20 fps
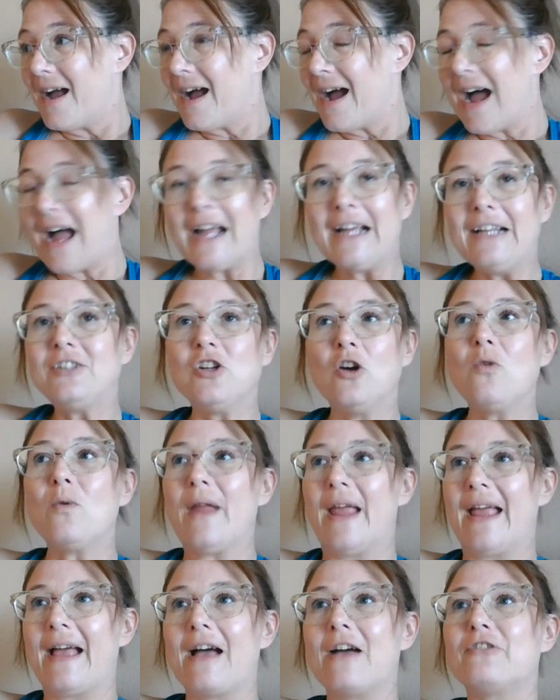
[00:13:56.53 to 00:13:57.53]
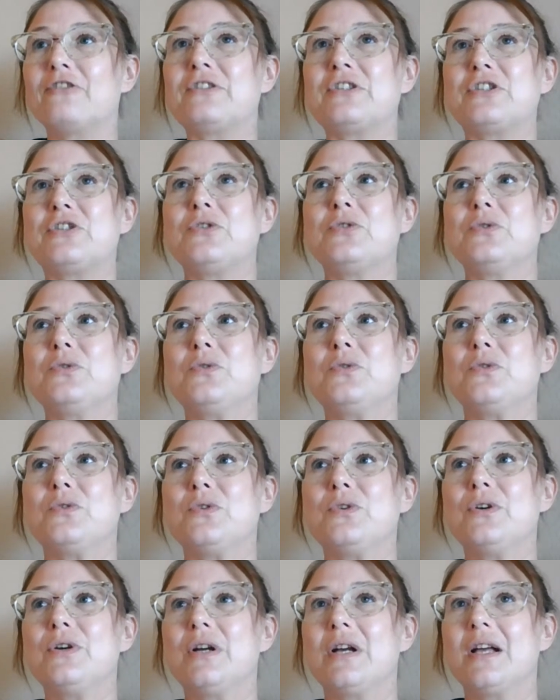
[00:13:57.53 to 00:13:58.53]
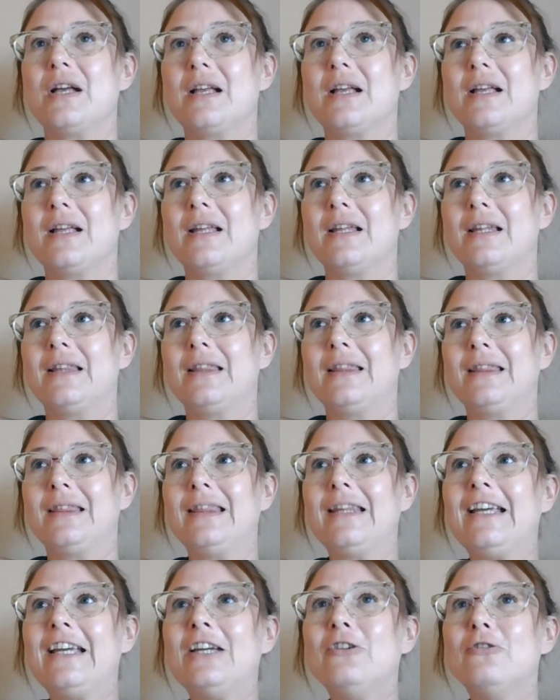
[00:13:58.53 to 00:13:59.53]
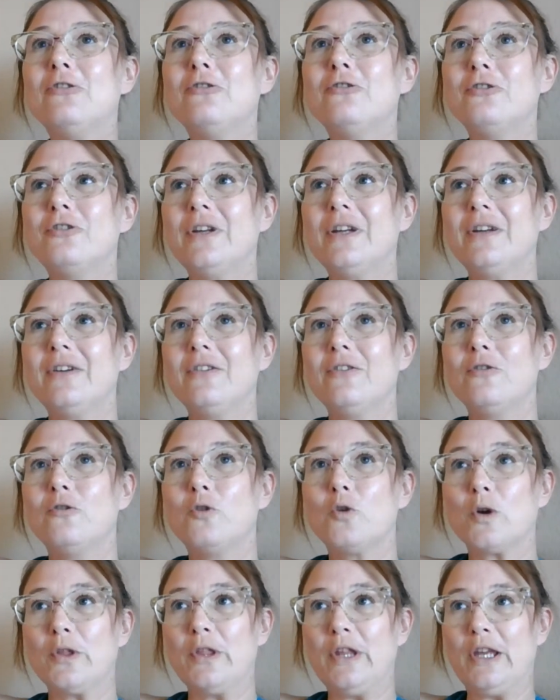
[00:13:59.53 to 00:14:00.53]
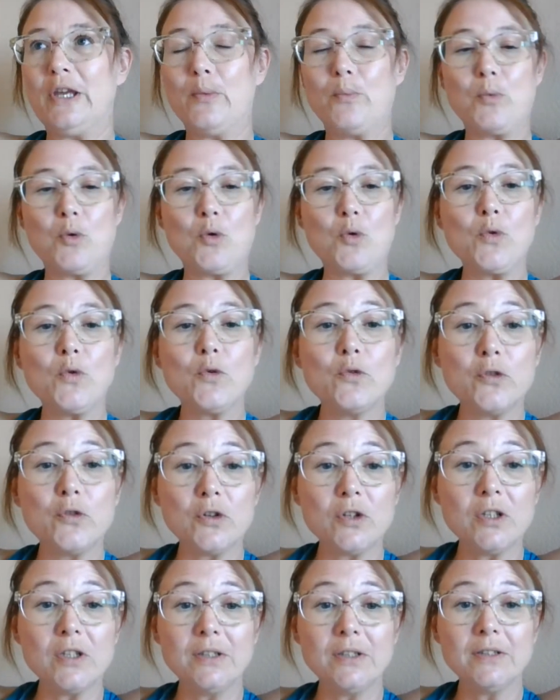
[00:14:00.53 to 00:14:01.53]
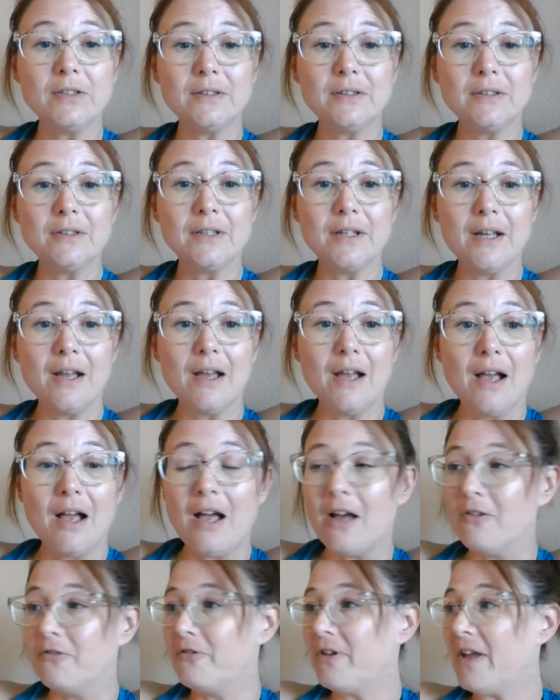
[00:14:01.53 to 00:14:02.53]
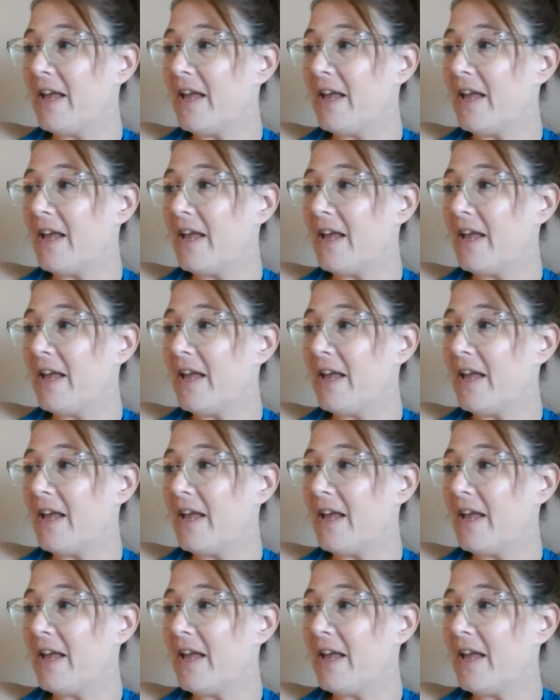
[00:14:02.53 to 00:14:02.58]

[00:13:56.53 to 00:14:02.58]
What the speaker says: I don't have to live for the approval of